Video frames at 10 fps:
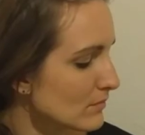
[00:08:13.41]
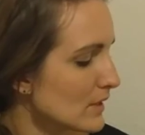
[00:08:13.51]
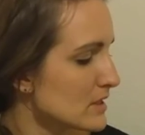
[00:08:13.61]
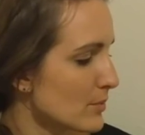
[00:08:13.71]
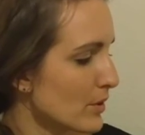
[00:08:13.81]

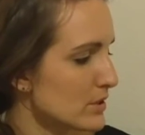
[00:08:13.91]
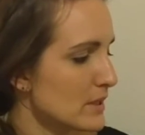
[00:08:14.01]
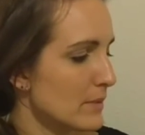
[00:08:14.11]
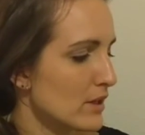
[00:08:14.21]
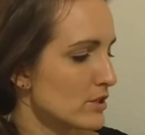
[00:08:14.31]
It's a
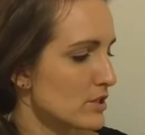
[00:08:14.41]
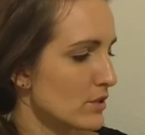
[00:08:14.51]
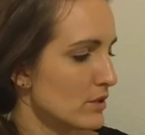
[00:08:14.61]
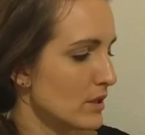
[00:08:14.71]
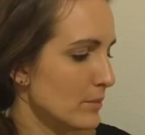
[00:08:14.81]
protein powder, so
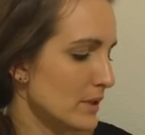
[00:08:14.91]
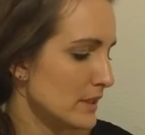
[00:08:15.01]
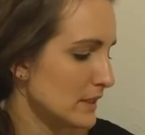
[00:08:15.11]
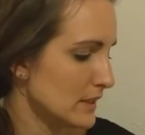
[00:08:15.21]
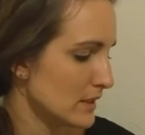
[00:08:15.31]
you can put
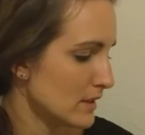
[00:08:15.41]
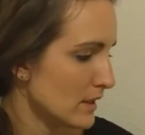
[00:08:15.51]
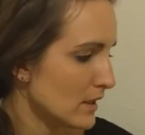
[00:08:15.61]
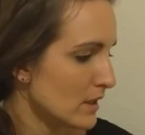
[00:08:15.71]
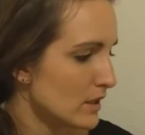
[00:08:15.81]
it in
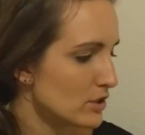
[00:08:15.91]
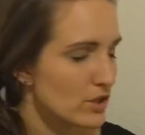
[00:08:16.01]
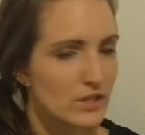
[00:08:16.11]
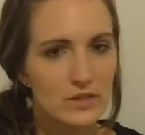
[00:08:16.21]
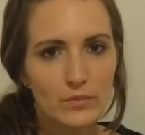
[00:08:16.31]

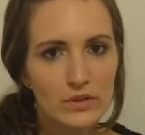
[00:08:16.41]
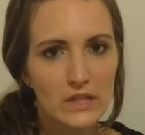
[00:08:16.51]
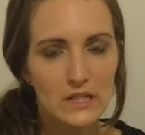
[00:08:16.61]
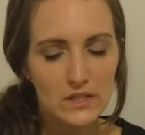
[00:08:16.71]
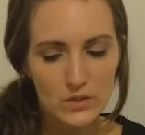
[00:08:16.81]
your
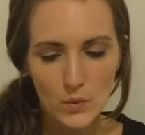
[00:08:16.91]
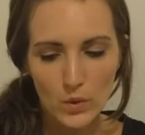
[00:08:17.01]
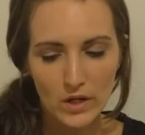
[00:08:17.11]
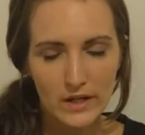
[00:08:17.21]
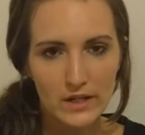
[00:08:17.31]
smoothies,
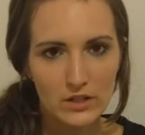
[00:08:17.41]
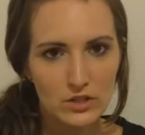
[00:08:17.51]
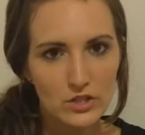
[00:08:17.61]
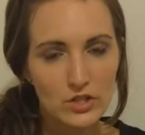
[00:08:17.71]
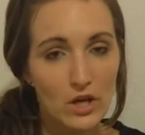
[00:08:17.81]
or
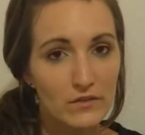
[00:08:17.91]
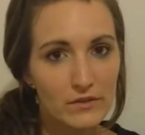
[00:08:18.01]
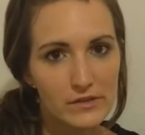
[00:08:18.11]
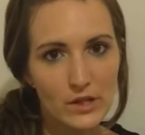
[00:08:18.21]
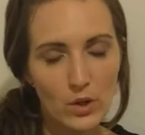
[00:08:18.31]
it'll dissolve
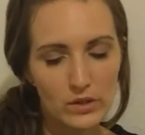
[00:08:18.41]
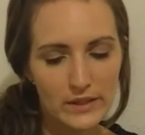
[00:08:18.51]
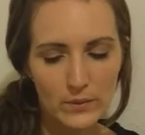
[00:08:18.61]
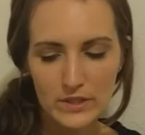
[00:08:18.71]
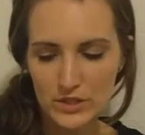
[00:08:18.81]
even in cold
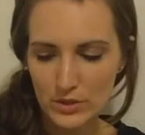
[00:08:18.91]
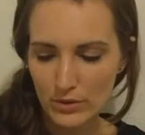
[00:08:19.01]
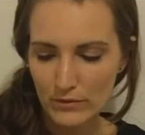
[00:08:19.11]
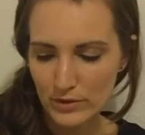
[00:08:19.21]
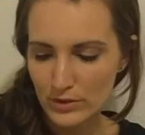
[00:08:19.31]
liquid. So
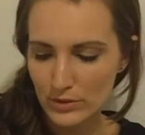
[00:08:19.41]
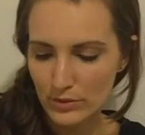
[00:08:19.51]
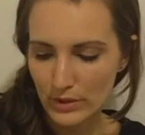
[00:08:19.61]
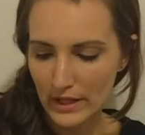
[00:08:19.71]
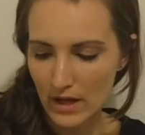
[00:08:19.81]
if you do
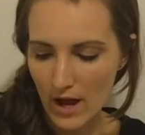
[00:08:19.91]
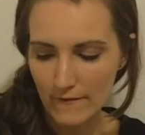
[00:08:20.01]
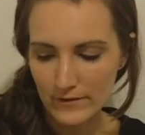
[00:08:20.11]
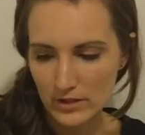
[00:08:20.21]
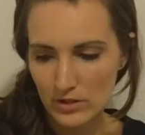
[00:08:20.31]
like
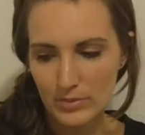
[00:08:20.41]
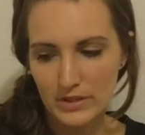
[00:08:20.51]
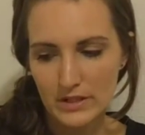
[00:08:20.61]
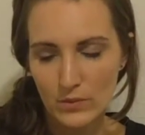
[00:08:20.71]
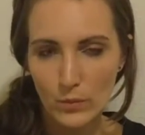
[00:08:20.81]
coffee, you could
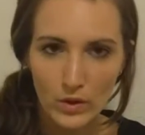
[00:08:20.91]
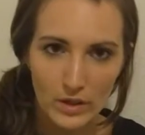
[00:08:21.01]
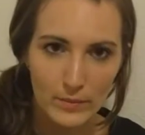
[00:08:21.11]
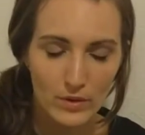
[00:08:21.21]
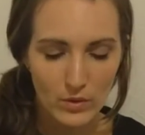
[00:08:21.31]
put it in
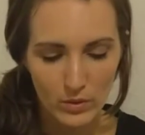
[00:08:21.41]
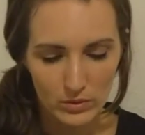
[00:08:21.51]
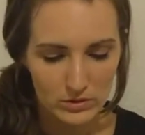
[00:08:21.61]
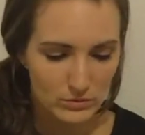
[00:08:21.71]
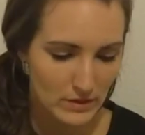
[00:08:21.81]
warm or
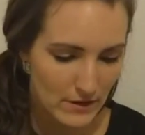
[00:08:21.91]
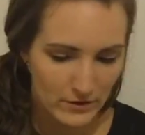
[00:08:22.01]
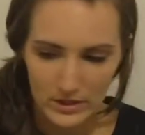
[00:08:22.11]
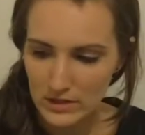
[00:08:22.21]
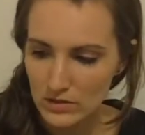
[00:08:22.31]
cold or
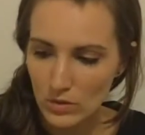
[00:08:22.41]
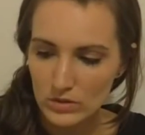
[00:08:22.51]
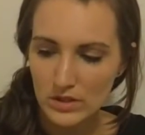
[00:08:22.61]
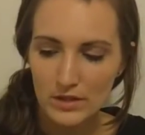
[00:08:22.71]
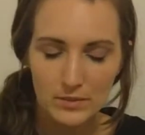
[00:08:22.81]
whatever. It's
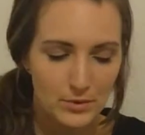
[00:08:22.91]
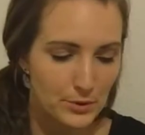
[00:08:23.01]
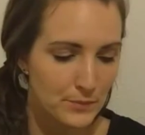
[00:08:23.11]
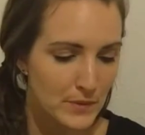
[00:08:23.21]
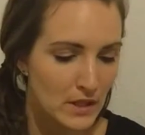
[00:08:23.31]
cold
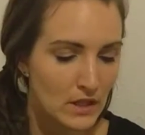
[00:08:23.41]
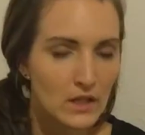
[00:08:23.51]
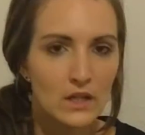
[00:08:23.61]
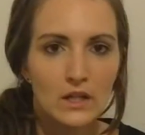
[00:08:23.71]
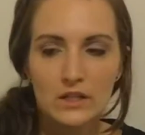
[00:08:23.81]
soluble.
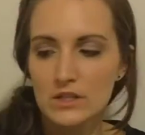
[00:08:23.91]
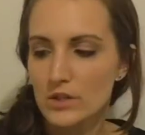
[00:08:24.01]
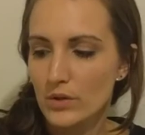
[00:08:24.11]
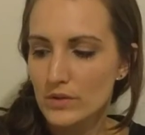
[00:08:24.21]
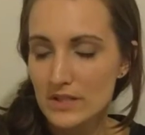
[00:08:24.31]

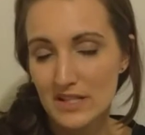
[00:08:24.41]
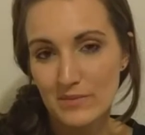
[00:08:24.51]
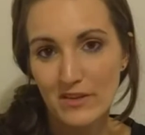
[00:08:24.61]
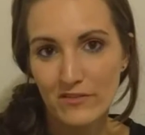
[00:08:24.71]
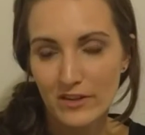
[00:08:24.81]
So this is
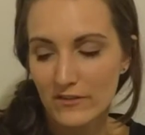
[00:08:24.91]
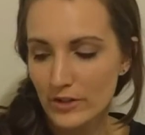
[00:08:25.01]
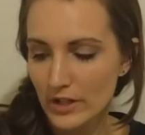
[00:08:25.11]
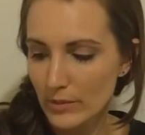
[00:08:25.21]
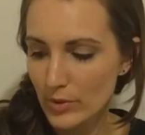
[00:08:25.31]
my
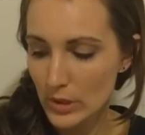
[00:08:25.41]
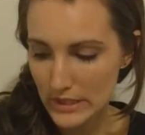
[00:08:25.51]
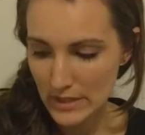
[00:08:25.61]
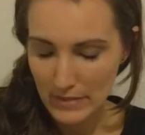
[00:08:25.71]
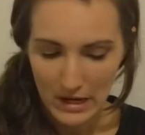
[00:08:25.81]
favorite
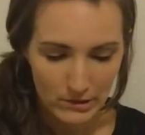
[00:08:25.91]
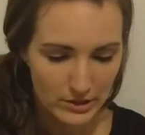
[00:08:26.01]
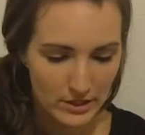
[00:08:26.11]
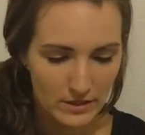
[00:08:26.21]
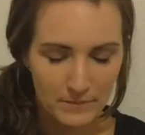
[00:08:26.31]
protein
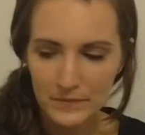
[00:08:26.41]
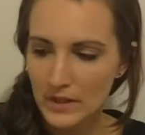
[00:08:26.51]
powder.